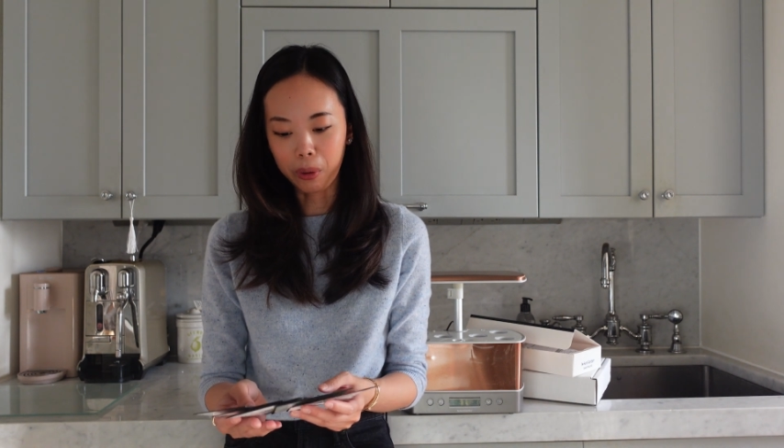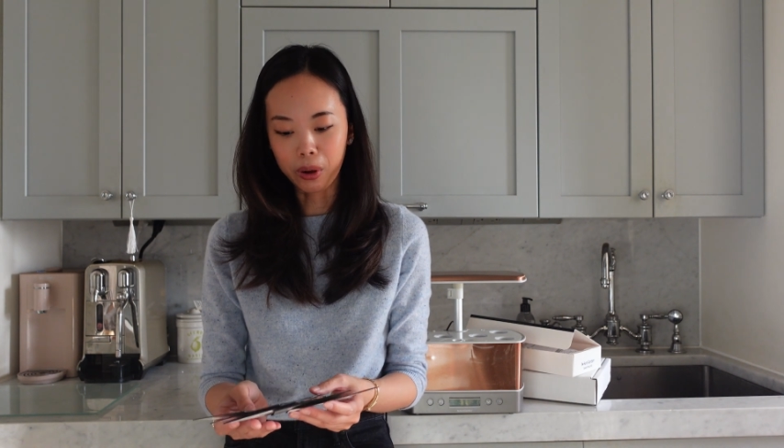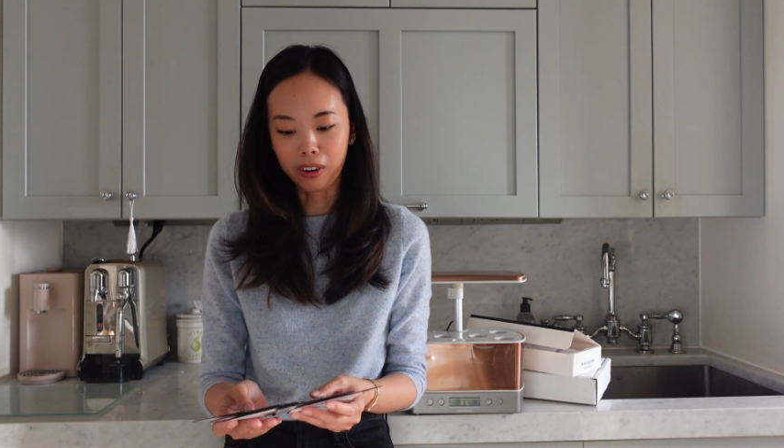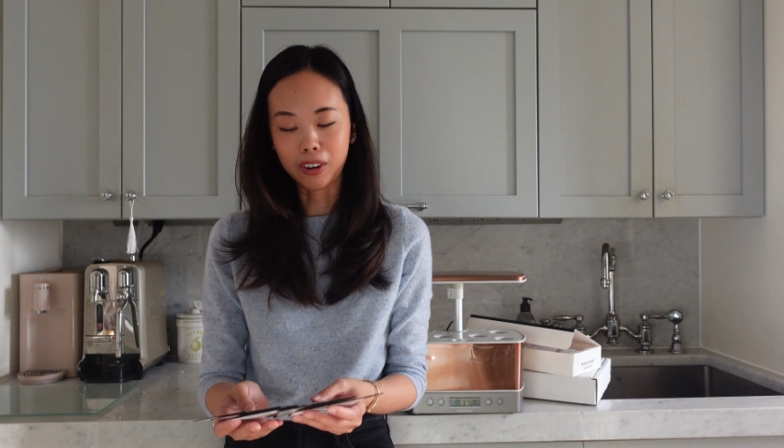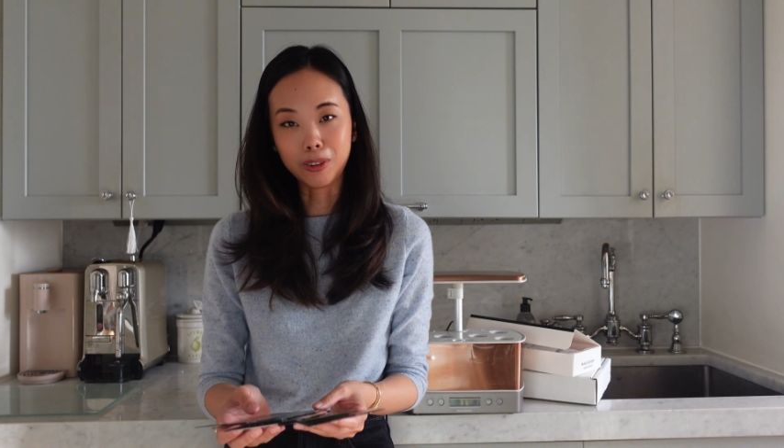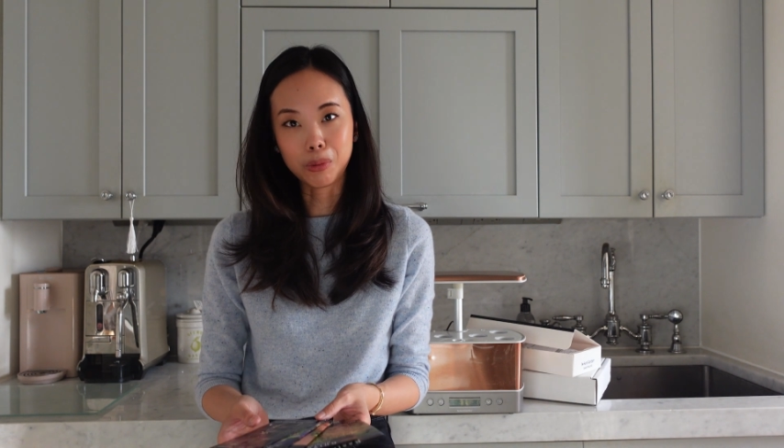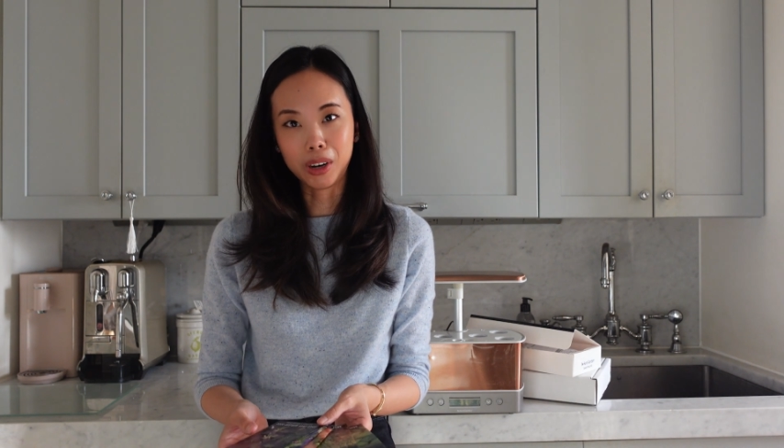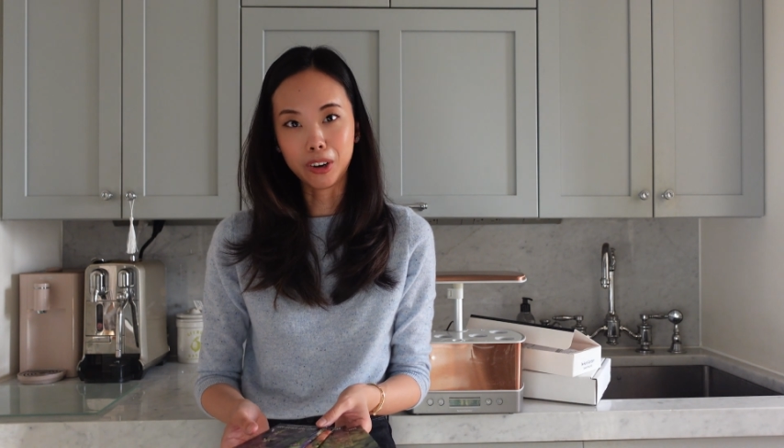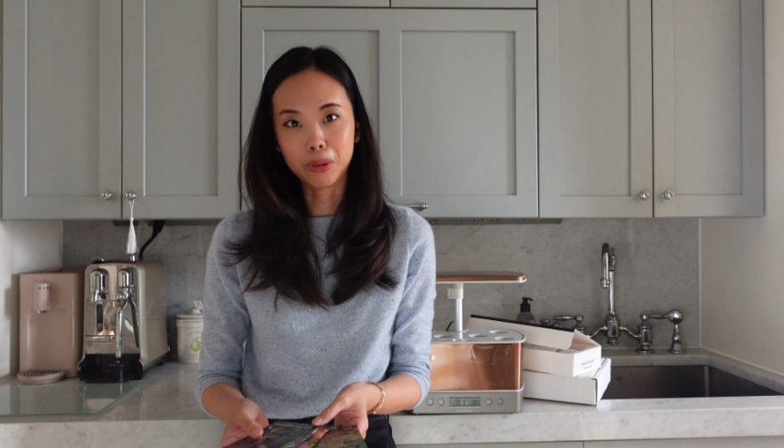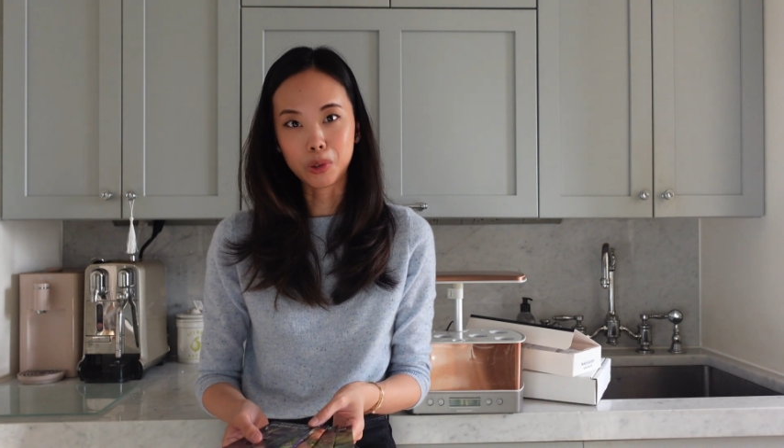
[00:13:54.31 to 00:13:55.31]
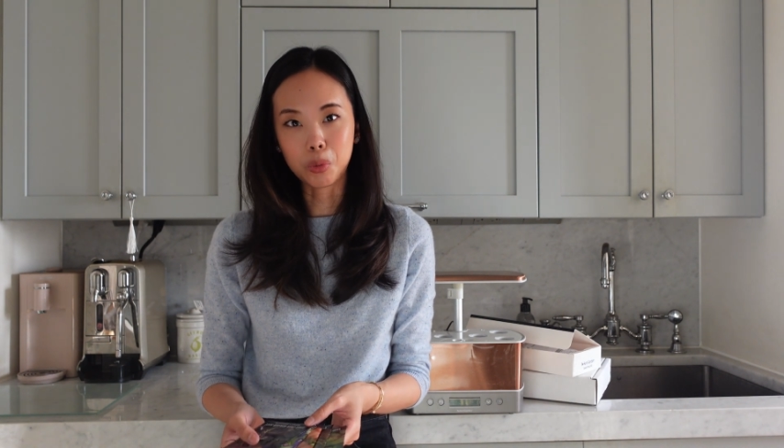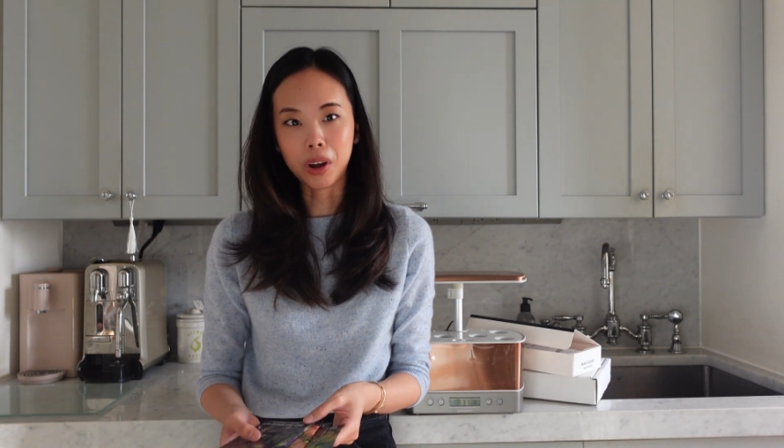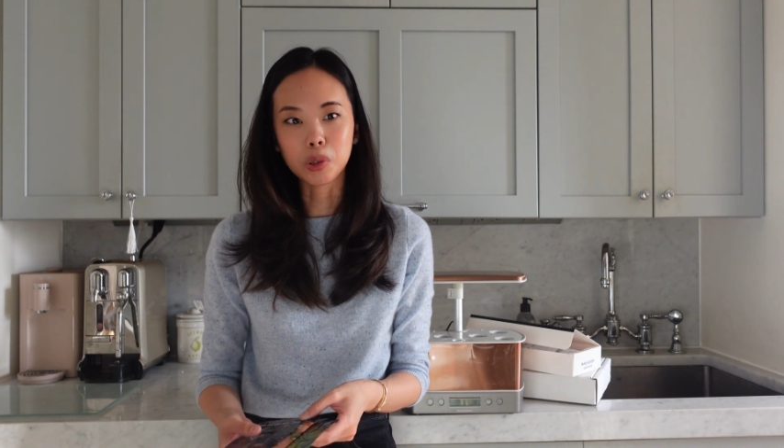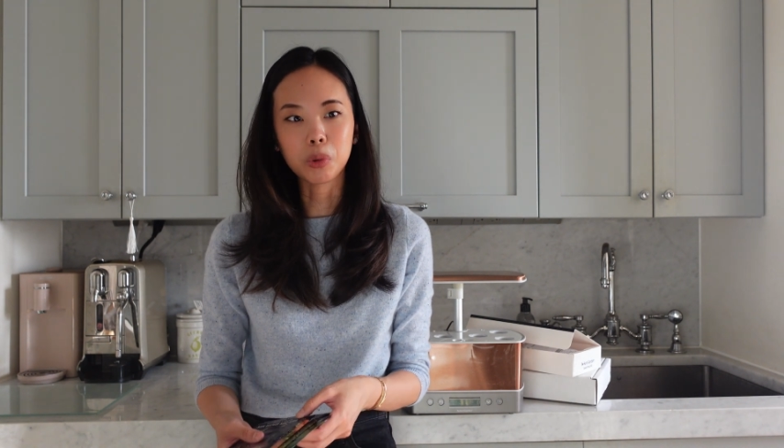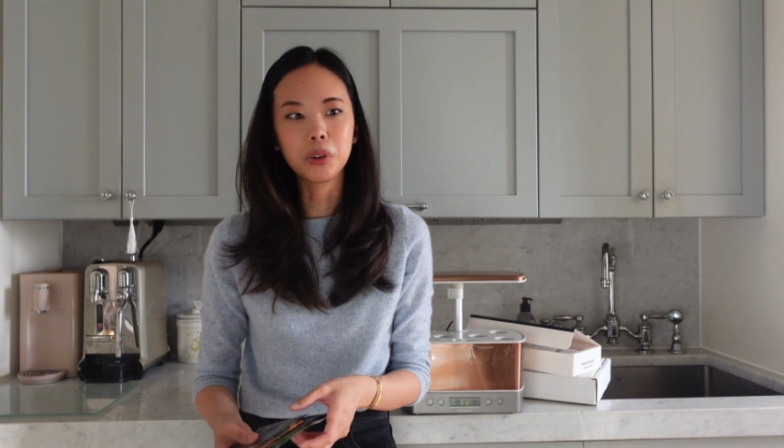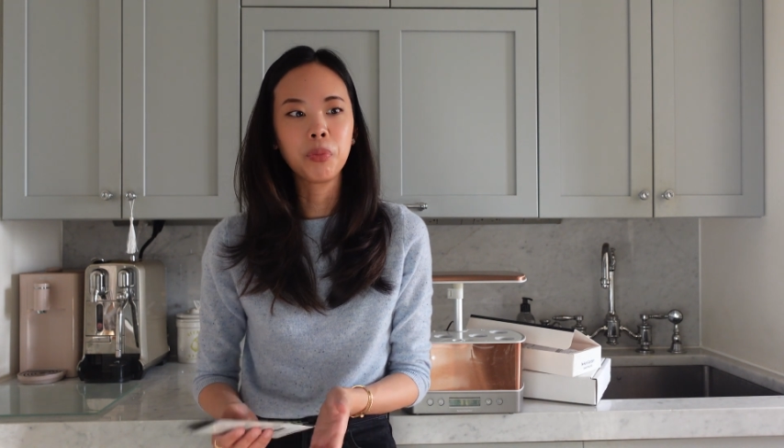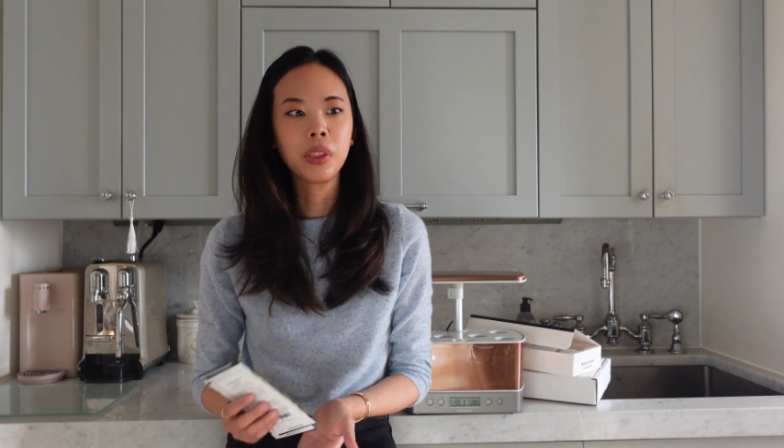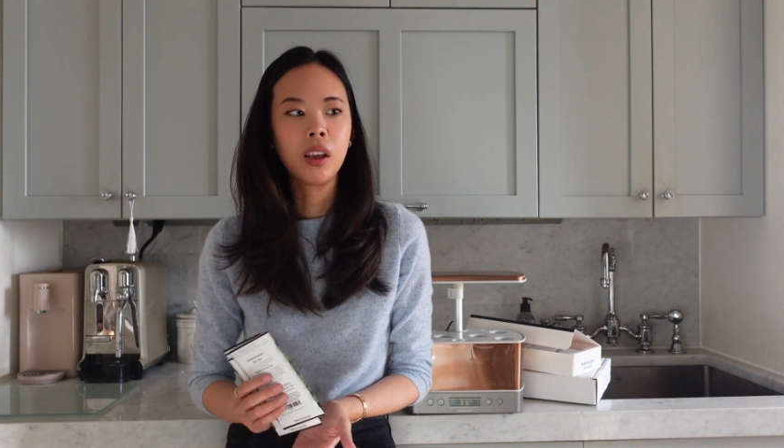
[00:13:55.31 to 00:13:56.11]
want to grow as many herbs as possible.